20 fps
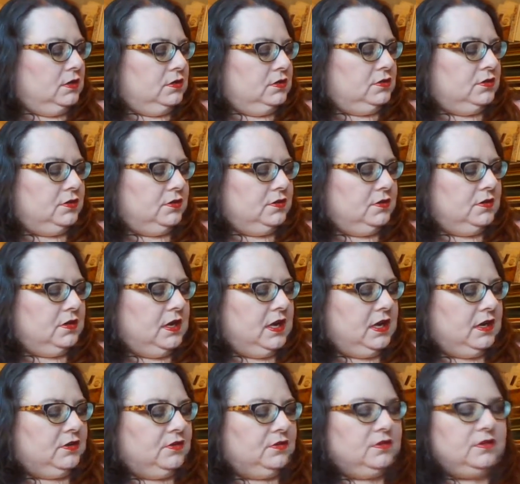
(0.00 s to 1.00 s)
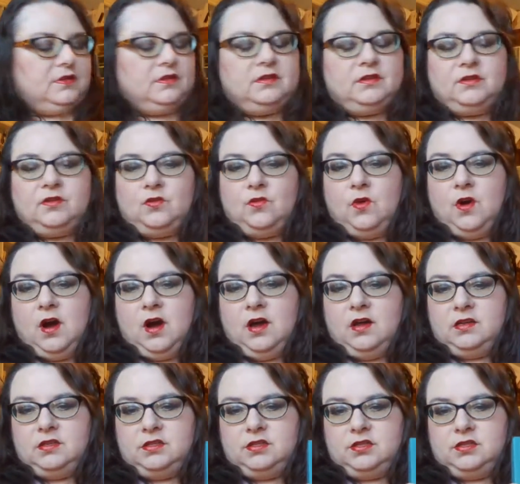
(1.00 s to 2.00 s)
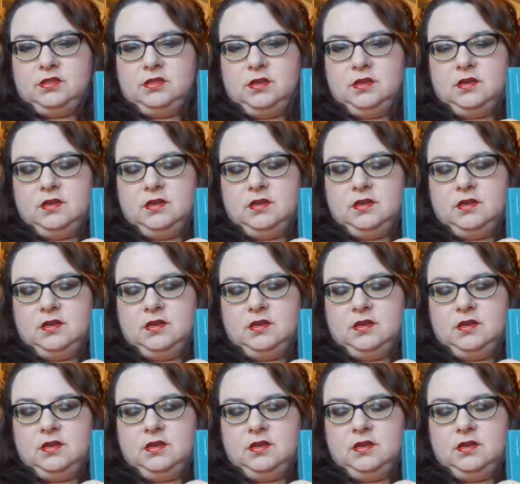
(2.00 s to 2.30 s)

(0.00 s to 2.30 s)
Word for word: Turner Acryl gouache